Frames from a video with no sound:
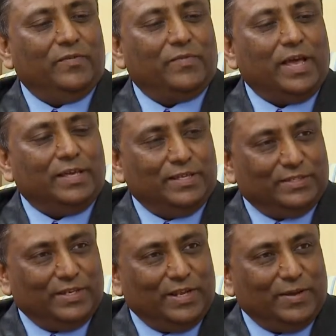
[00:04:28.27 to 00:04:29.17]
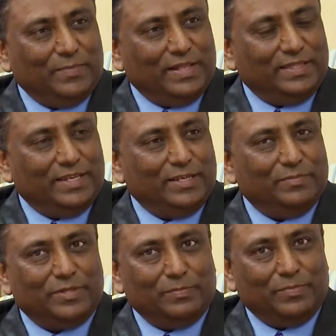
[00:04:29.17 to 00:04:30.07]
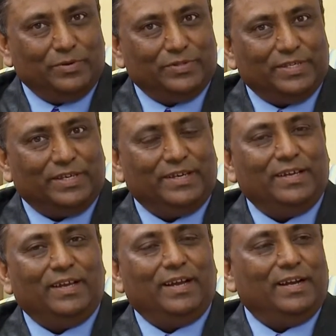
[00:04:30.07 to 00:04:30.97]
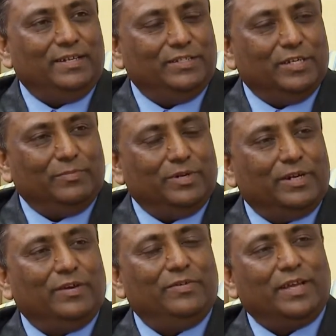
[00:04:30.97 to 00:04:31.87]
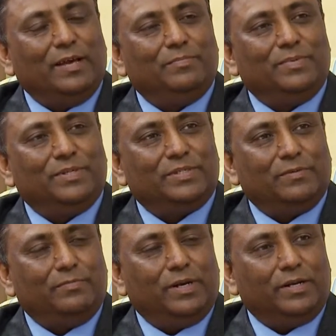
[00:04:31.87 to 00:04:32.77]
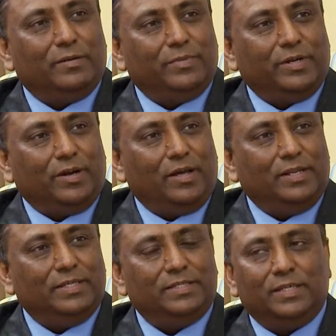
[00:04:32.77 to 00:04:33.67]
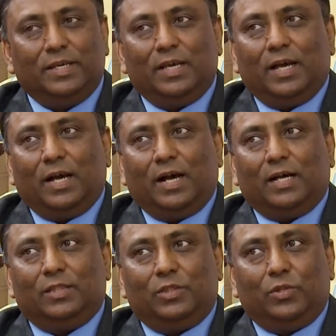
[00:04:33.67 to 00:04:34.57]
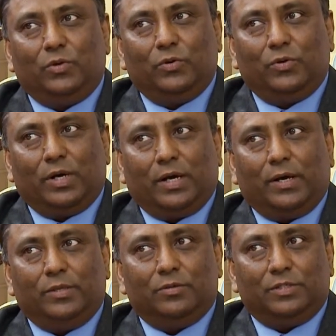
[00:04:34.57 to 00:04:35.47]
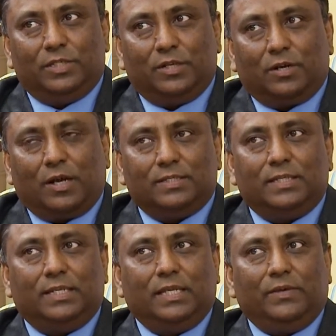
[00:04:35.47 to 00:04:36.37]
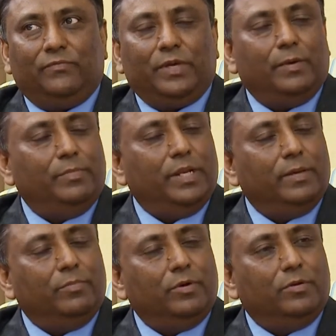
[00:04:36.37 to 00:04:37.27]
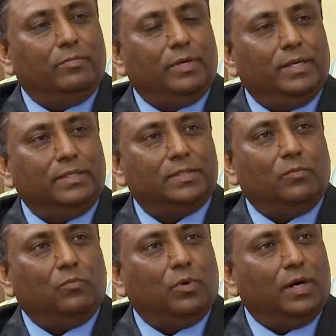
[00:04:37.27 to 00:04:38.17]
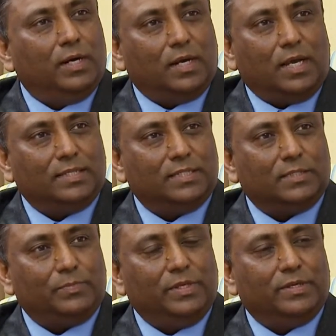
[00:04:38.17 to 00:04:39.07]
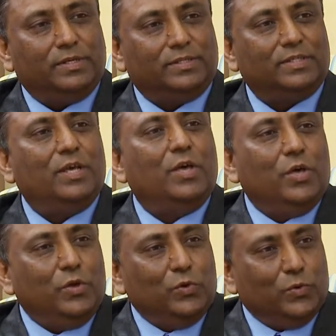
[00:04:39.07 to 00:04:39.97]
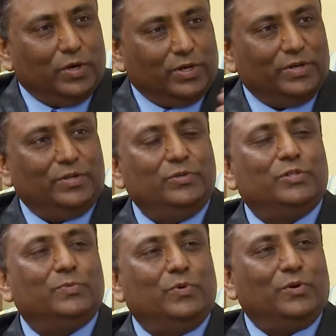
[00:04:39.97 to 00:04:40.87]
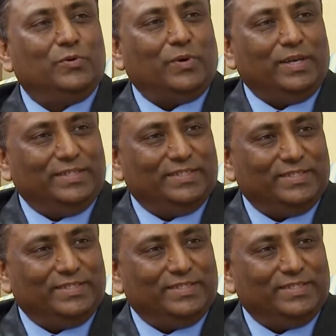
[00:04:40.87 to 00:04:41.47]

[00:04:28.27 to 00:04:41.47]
Frank Islam Athenaeum Symposia at the Germantown campus of Montgomery College. Through your generosity, we have been able to bring some world-class speakers. You spoke twice.